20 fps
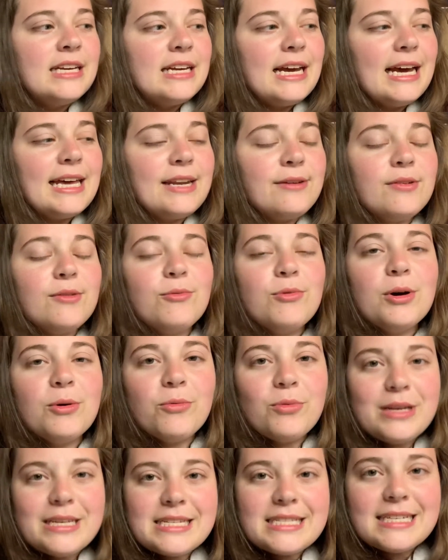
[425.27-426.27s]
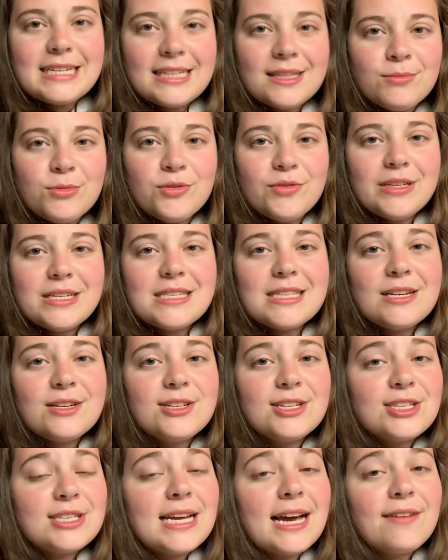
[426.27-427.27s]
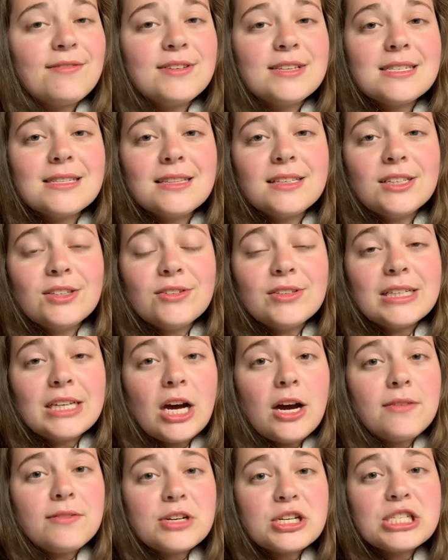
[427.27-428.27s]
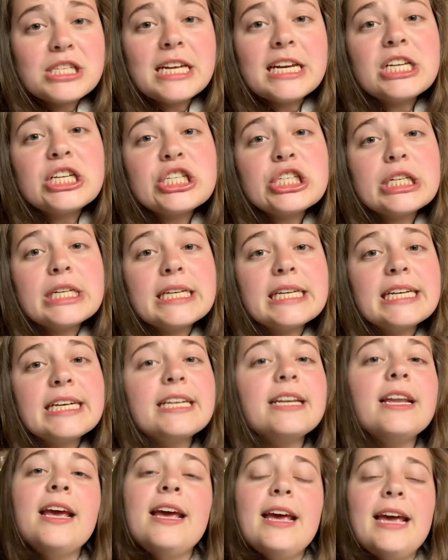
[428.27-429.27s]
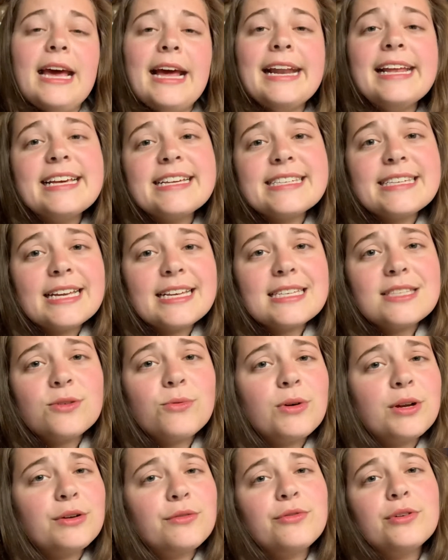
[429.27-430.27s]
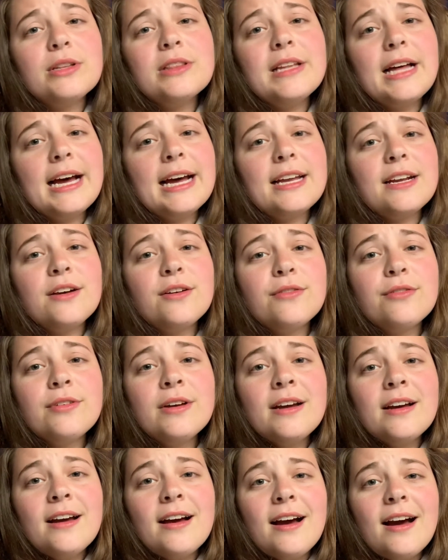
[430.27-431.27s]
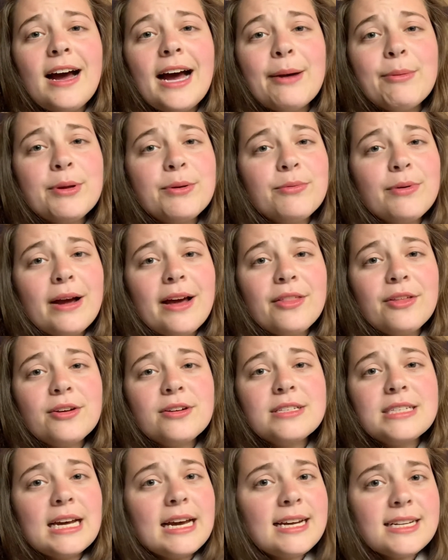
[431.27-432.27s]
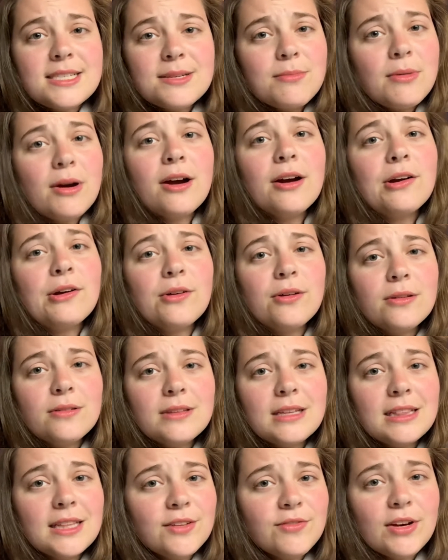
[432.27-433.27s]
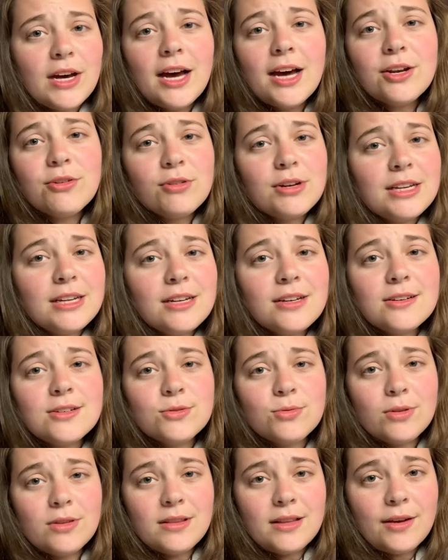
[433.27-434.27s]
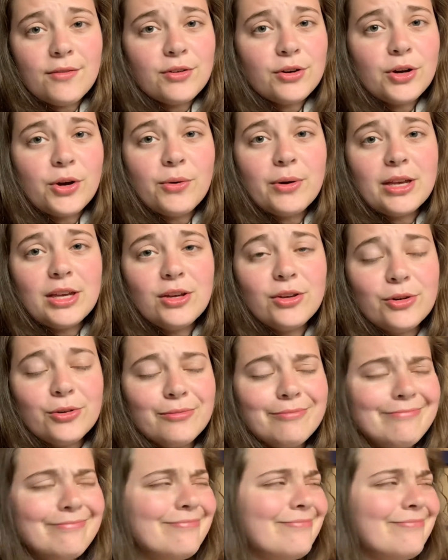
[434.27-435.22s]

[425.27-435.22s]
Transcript: And what we see in the movie is they just have this little conversation, and he says the wonderful line of, "I would rather die tomorrow than live 100 years with never knowing you."